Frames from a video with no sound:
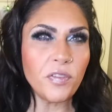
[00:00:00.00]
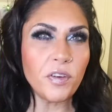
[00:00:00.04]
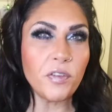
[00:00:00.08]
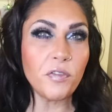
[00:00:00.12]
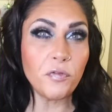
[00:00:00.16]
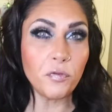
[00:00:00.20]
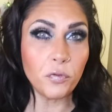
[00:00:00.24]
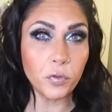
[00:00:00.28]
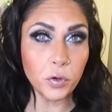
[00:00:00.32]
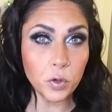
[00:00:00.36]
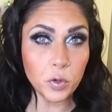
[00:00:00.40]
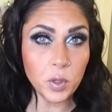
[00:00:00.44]
of
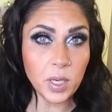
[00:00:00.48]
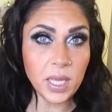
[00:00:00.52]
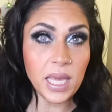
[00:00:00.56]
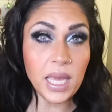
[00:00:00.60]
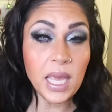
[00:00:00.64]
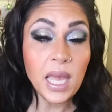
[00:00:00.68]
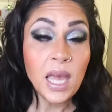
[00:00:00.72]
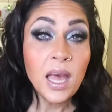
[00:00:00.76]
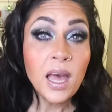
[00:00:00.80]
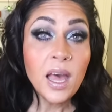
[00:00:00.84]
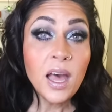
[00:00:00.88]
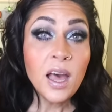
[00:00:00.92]
a
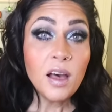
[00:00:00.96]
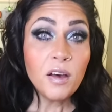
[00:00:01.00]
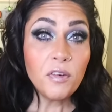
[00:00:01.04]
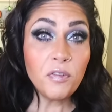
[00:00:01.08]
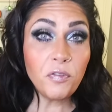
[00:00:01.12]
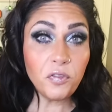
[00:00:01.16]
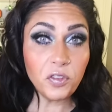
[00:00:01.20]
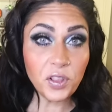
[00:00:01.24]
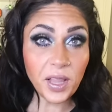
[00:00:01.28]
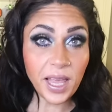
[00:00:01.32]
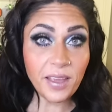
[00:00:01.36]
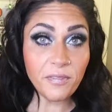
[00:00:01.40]
fruity
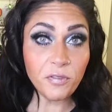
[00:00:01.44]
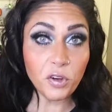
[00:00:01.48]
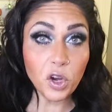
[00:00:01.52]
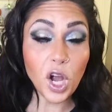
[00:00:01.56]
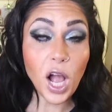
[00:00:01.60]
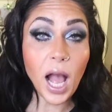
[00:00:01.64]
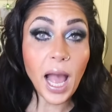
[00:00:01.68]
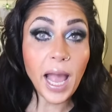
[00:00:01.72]
flavor.